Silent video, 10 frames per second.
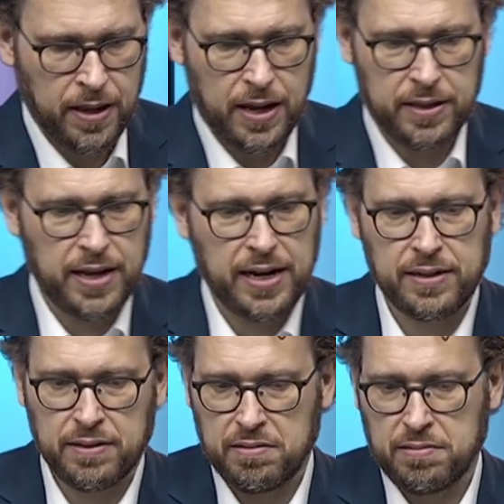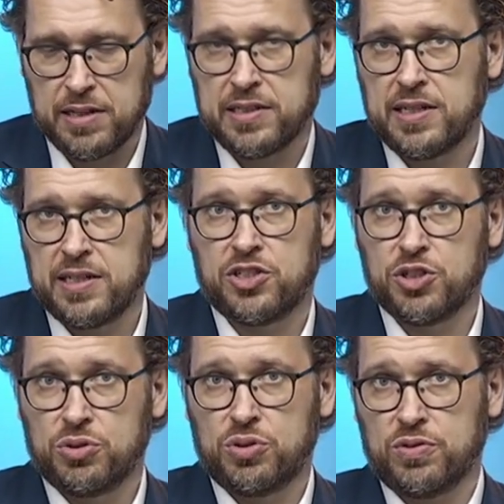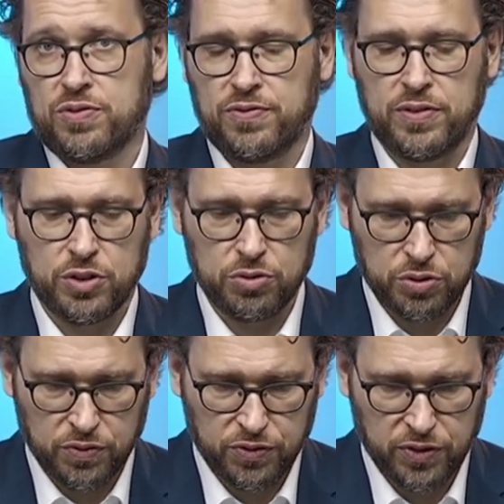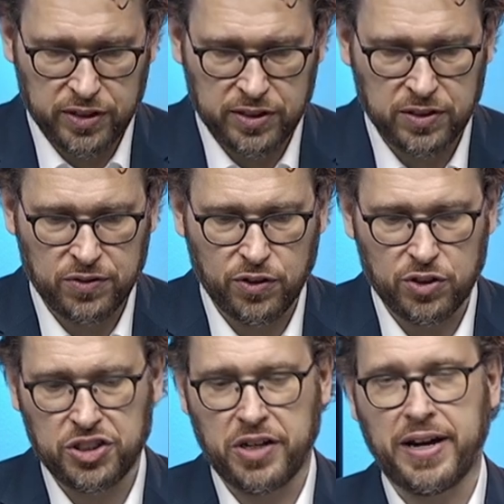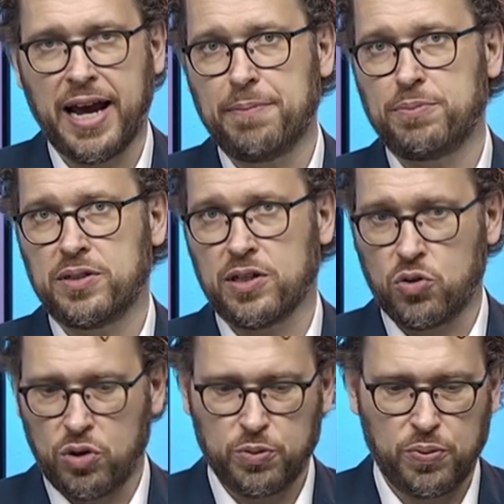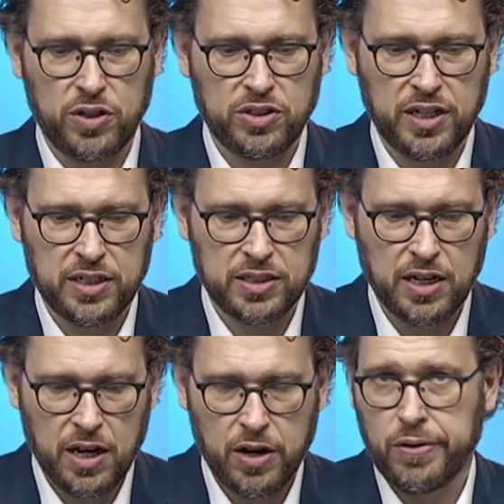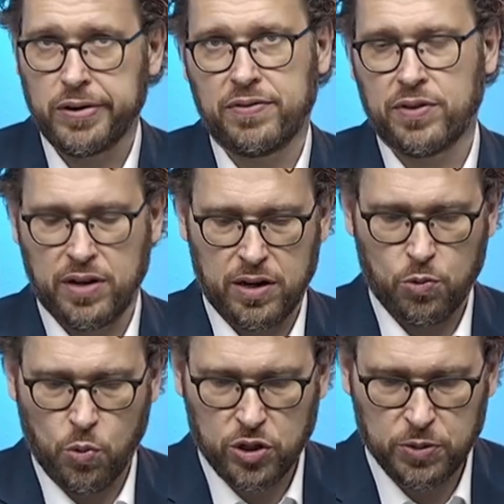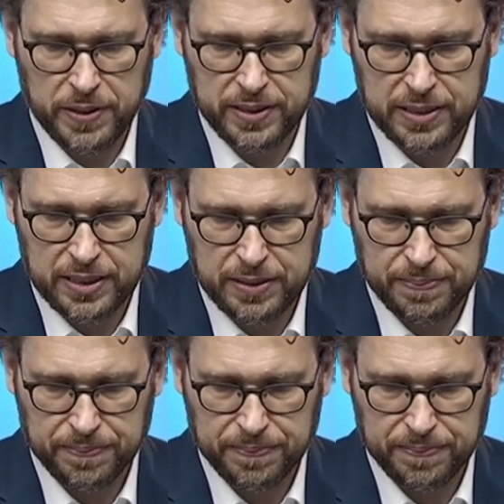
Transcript: And that, as I said, is useful, for instance, for sharing apps across projects or even workspaces.